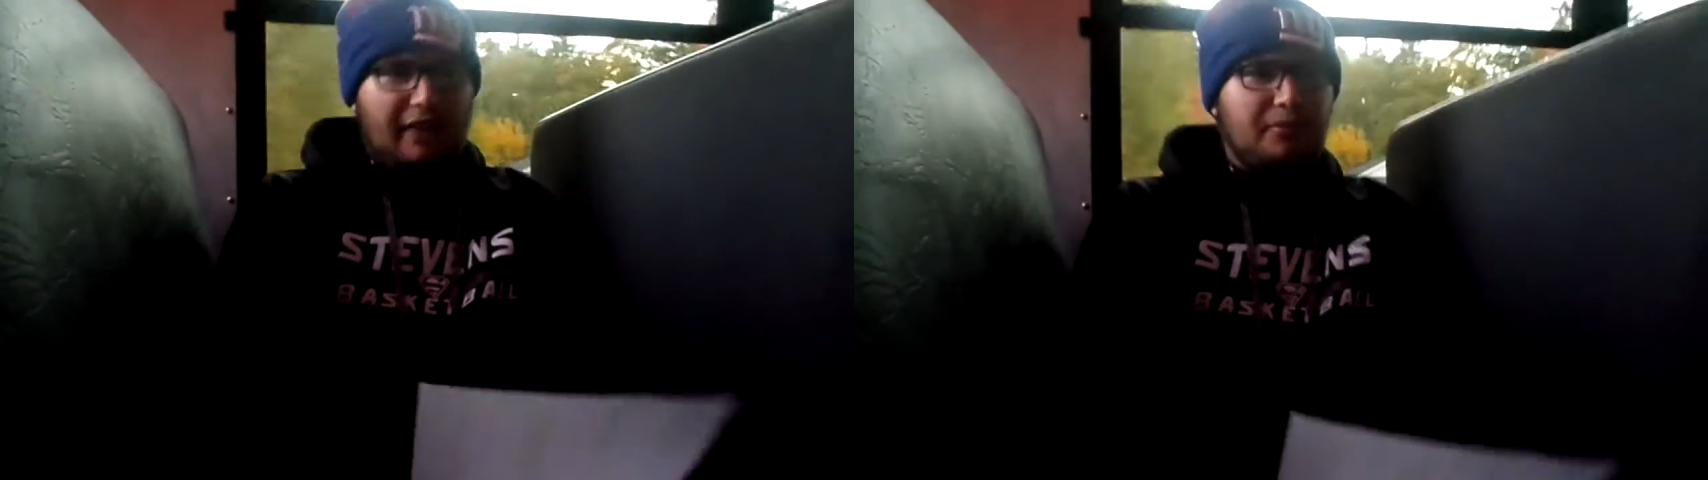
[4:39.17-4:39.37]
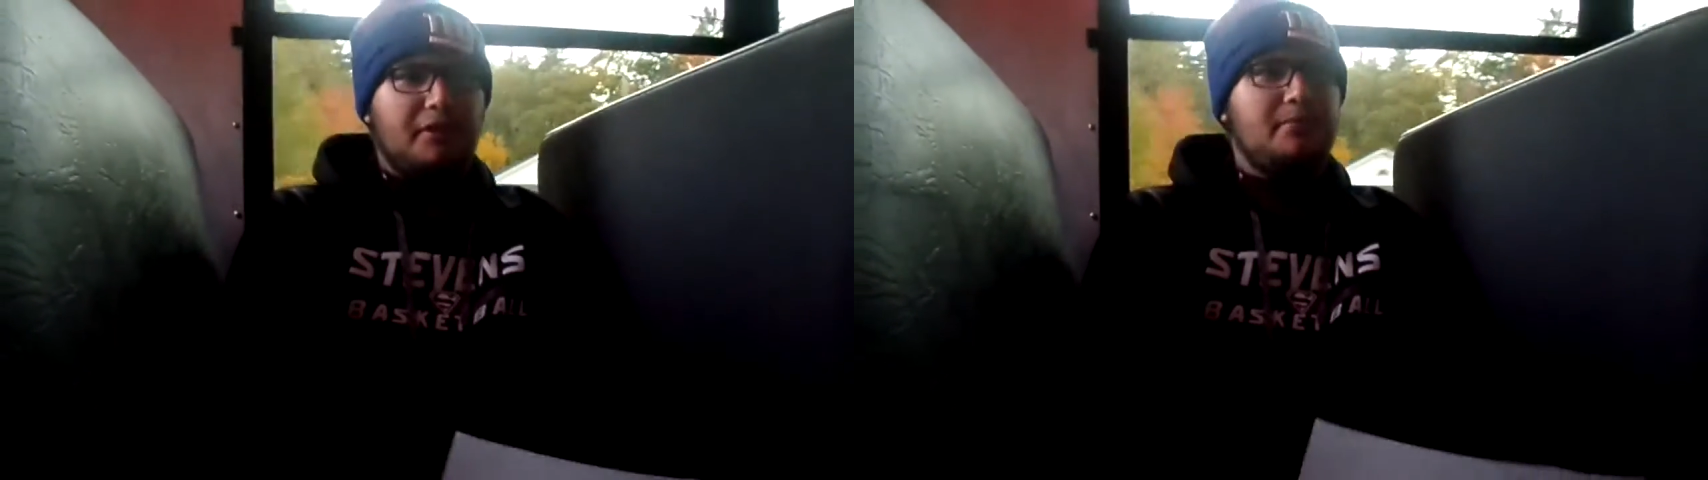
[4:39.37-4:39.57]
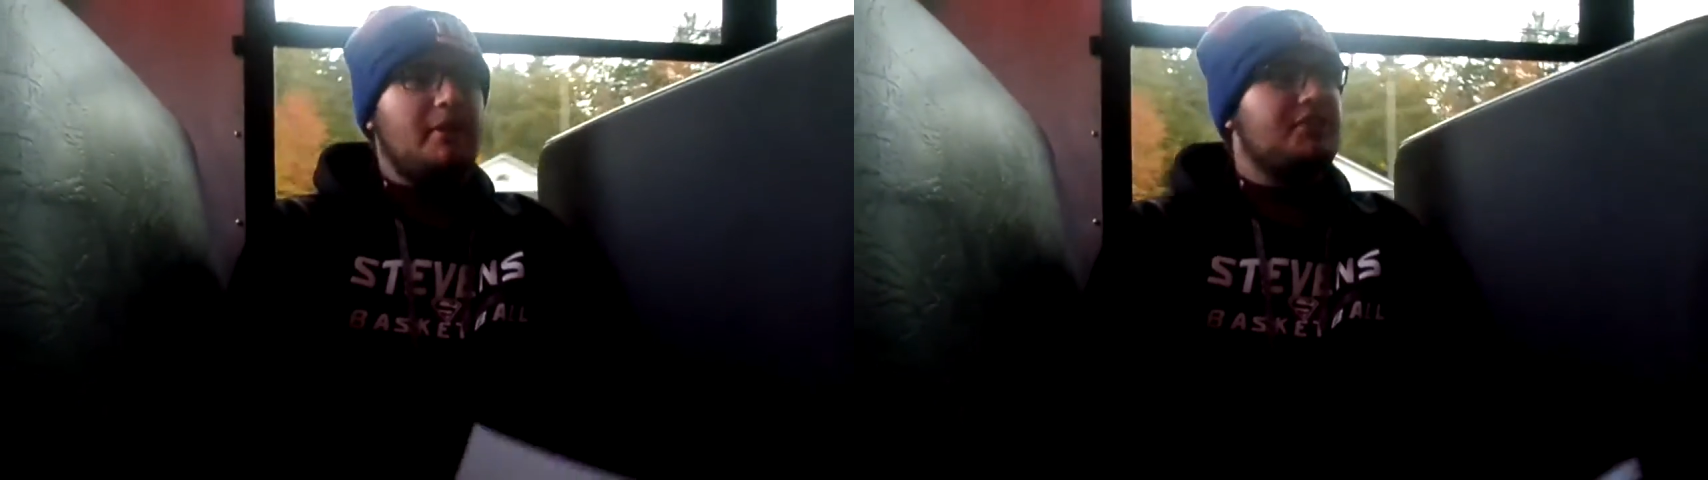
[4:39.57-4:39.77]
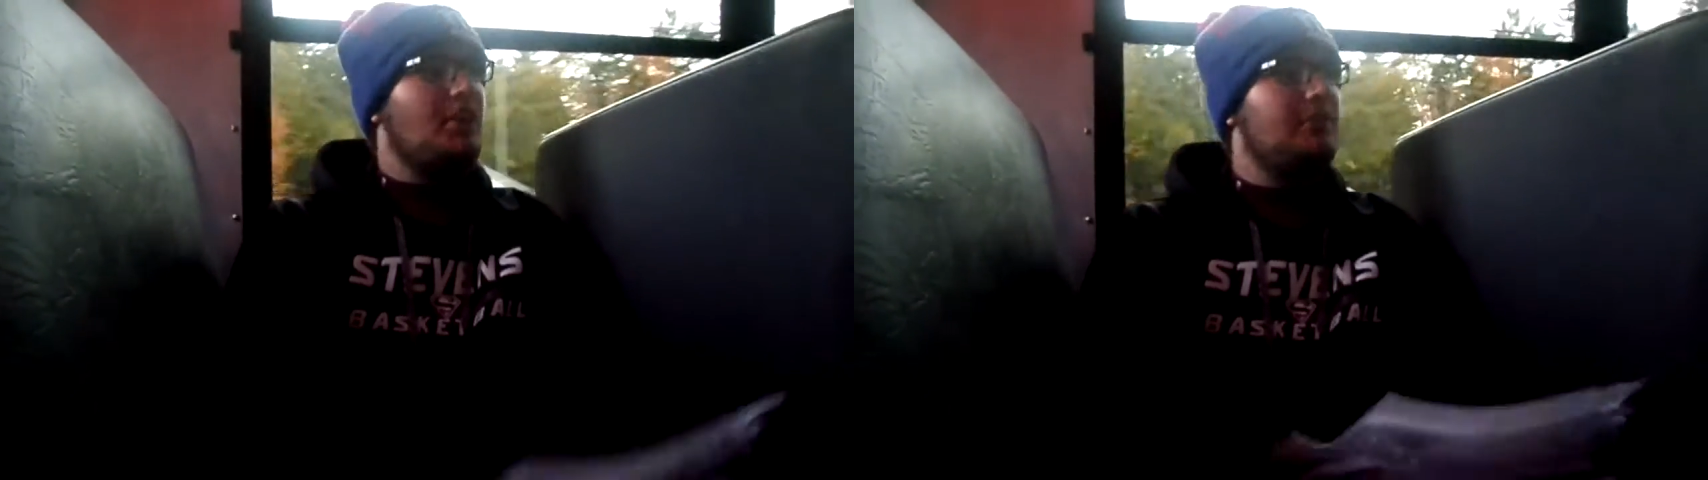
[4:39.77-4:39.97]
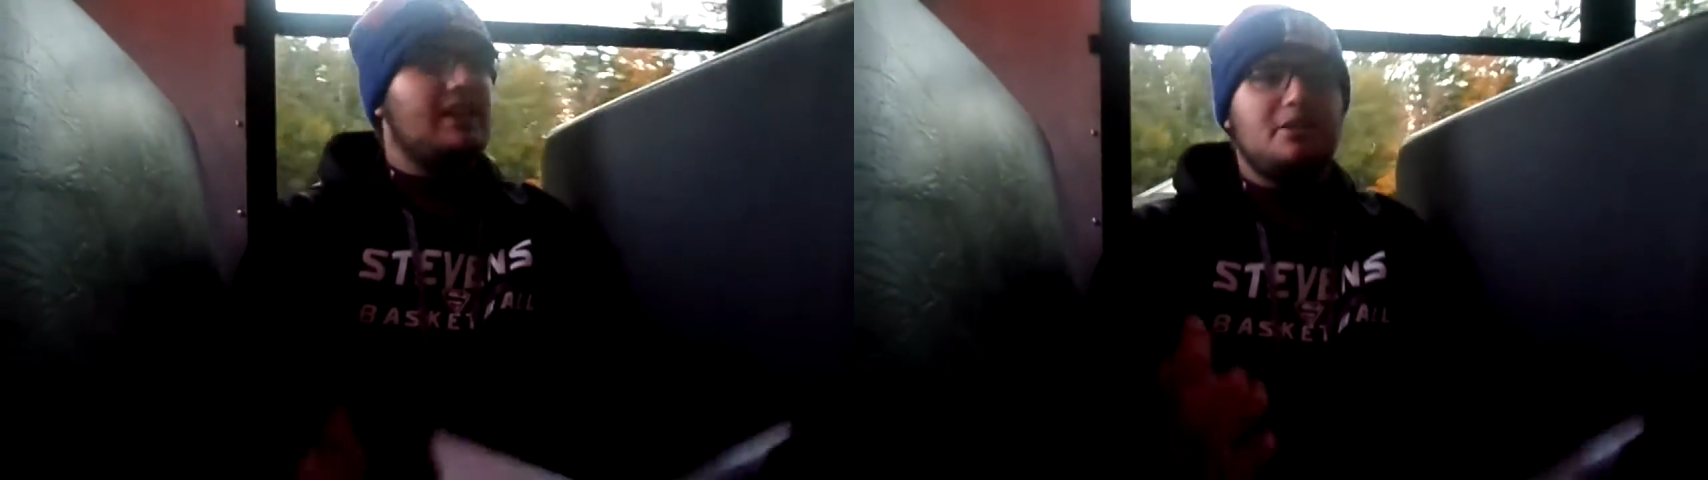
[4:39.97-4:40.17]
really been showing
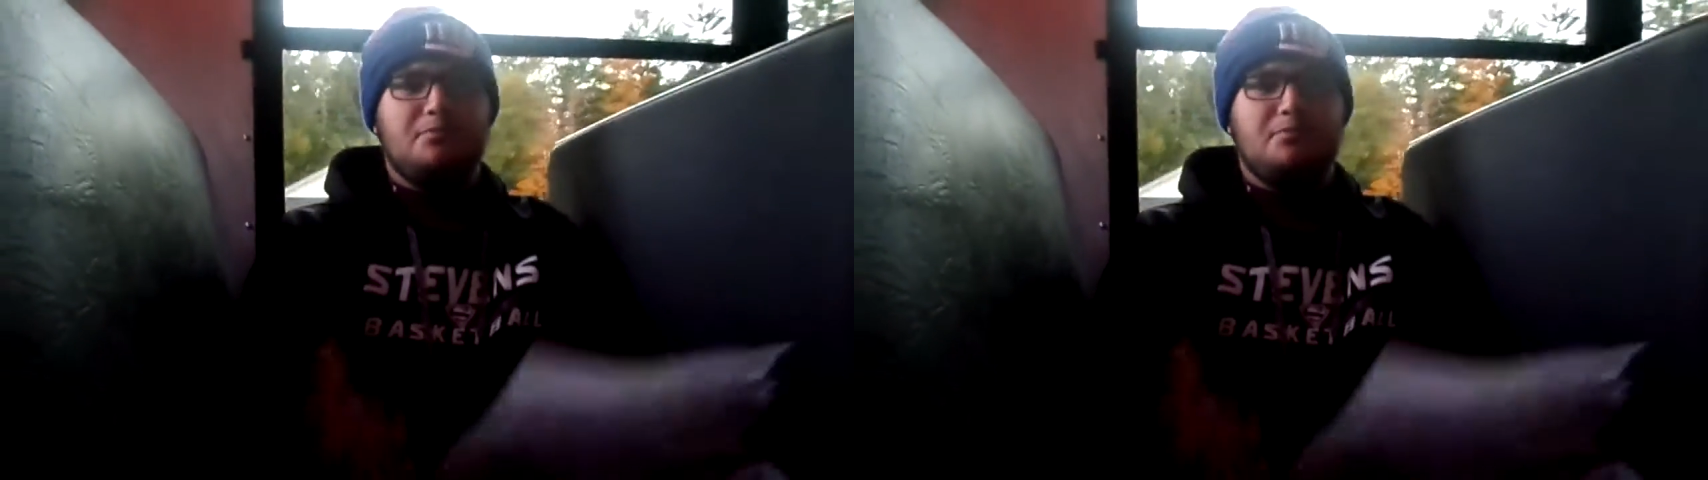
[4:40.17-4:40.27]
any